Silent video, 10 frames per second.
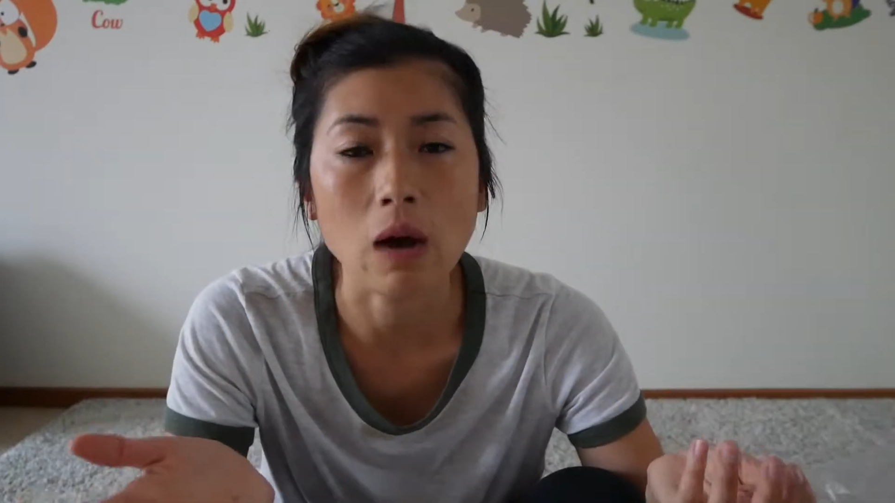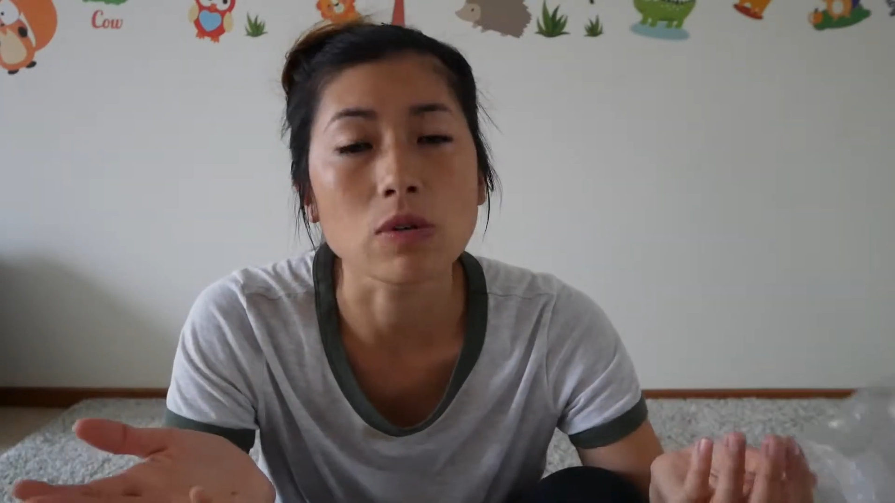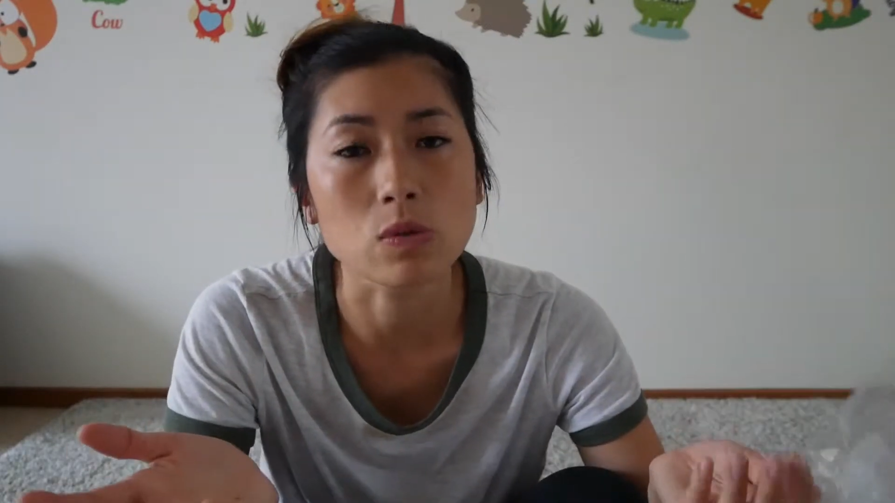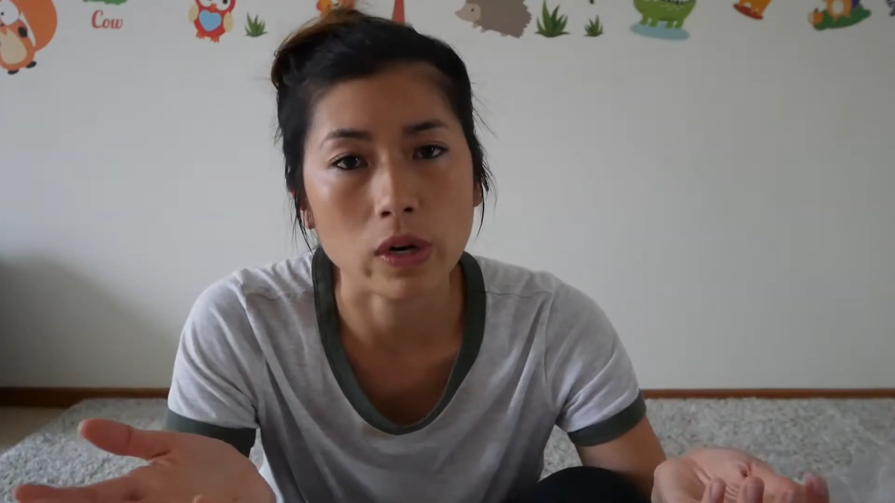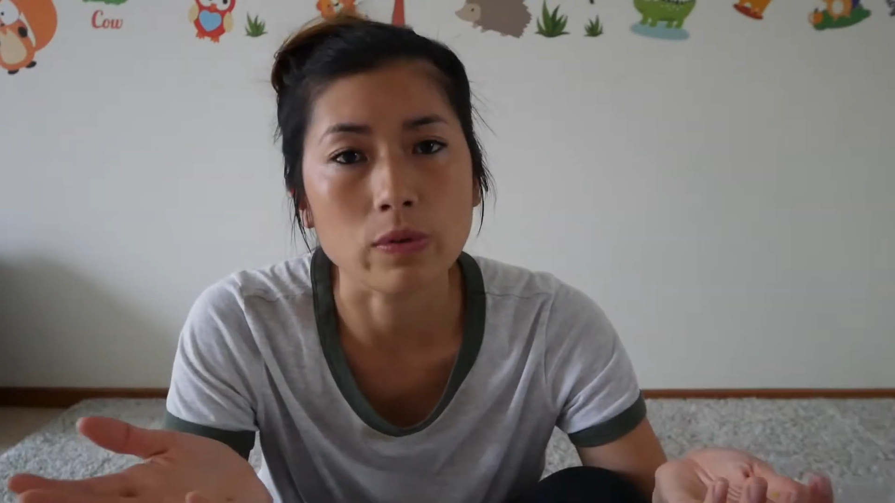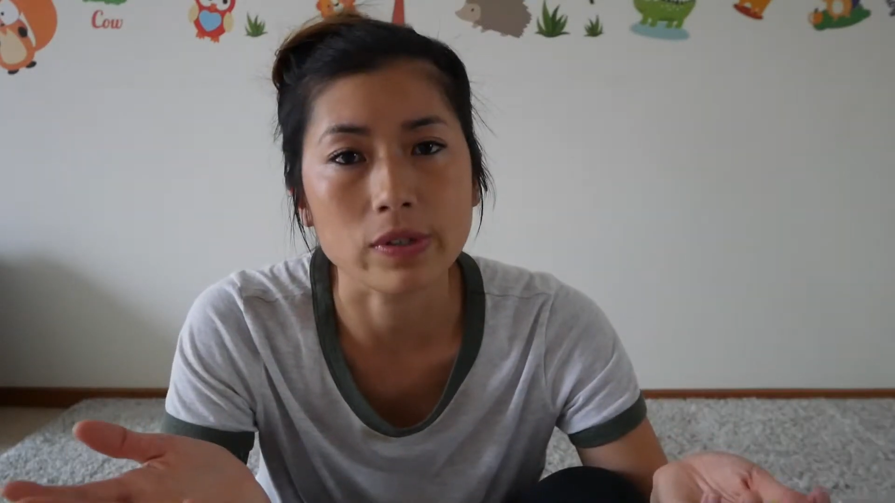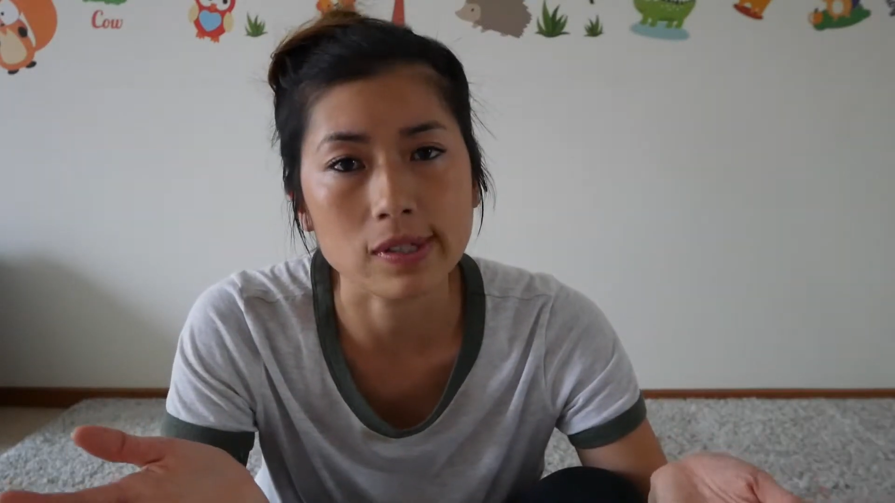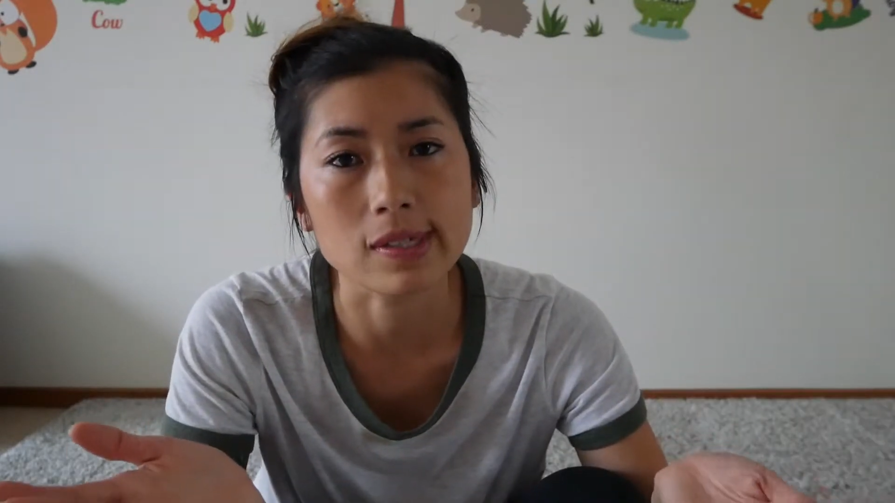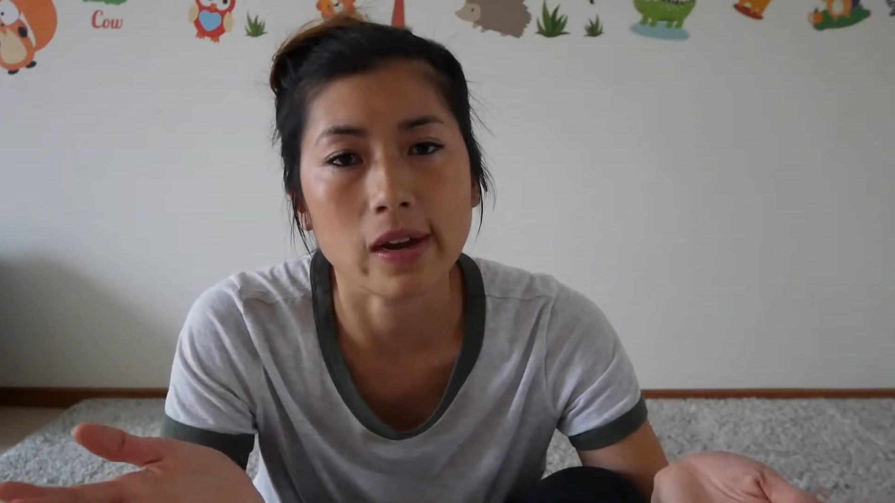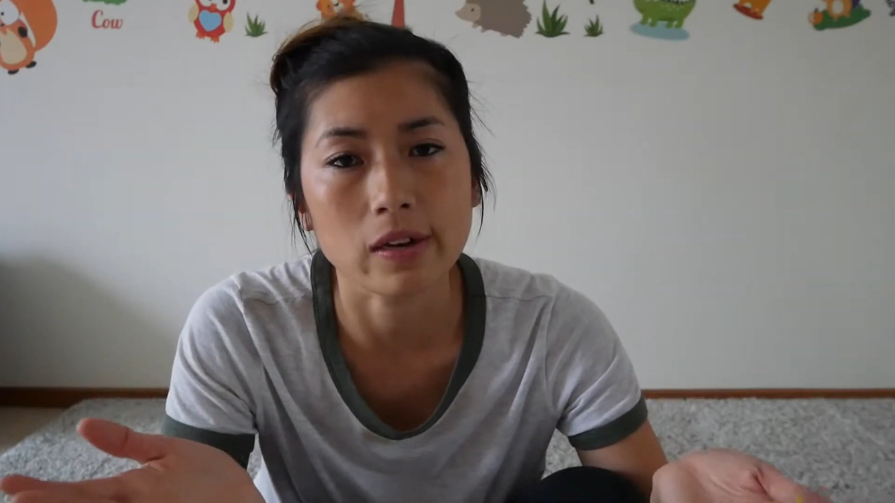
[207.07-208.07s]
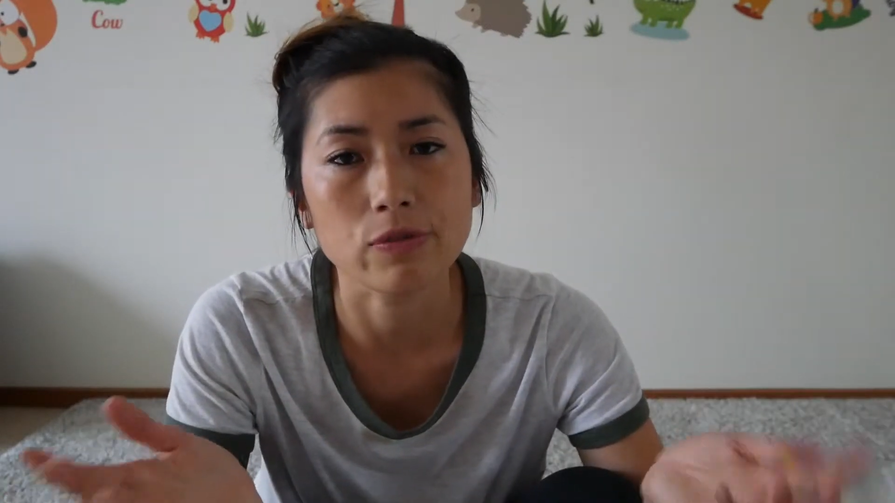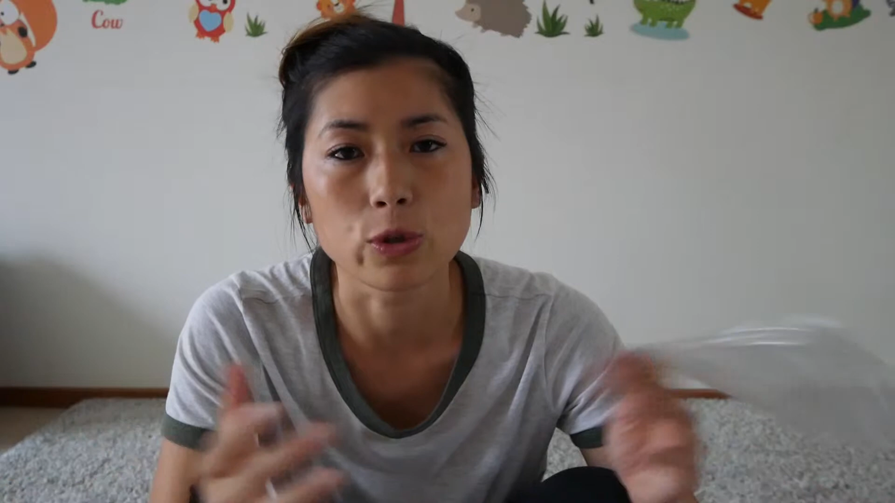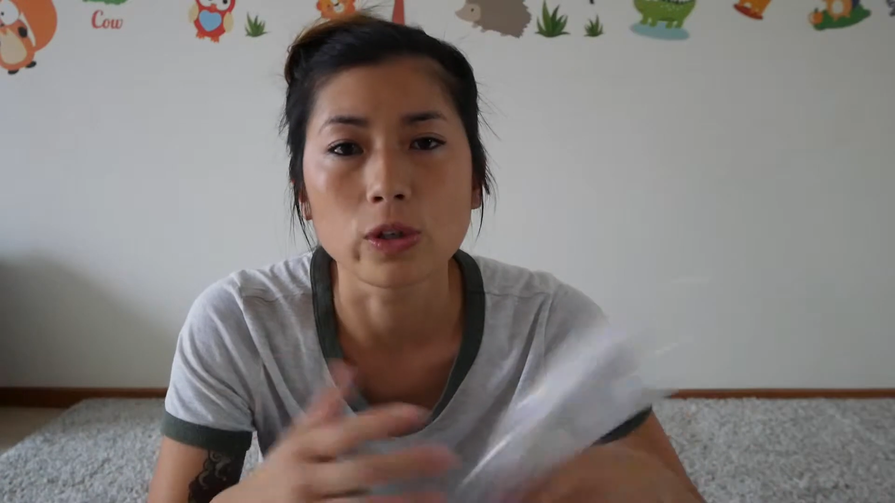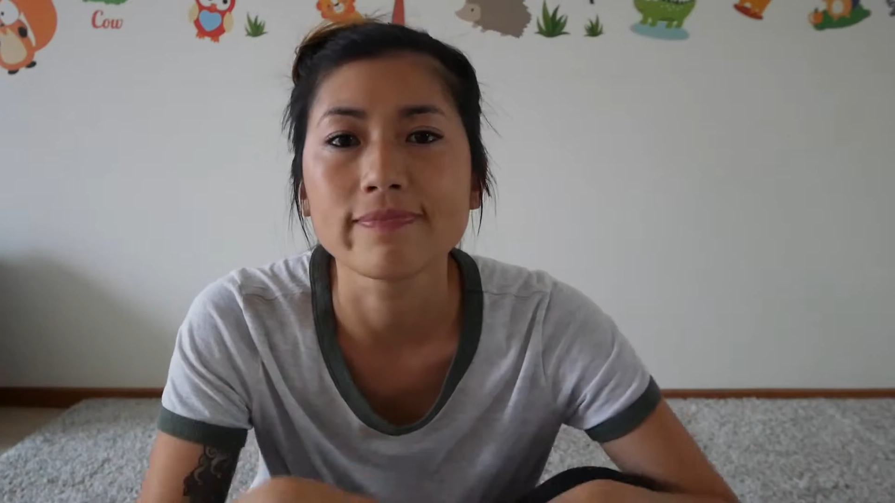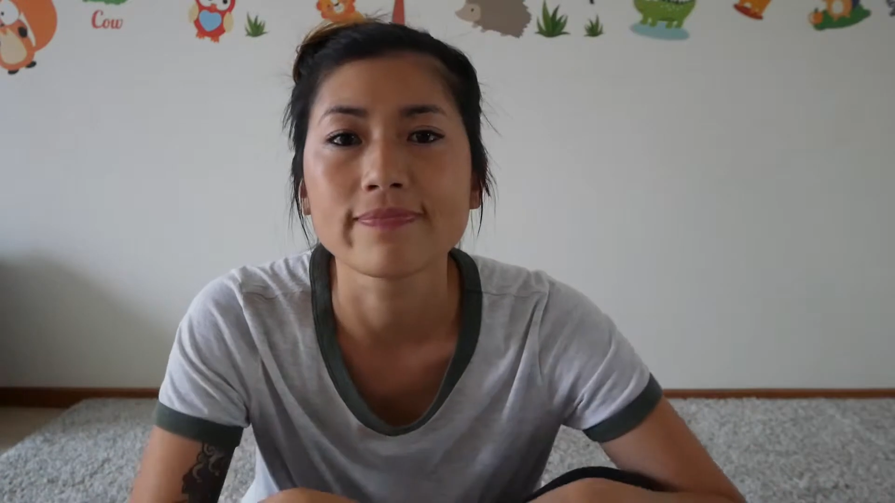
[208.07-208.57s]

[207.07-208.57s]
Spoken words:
was what it was designed for.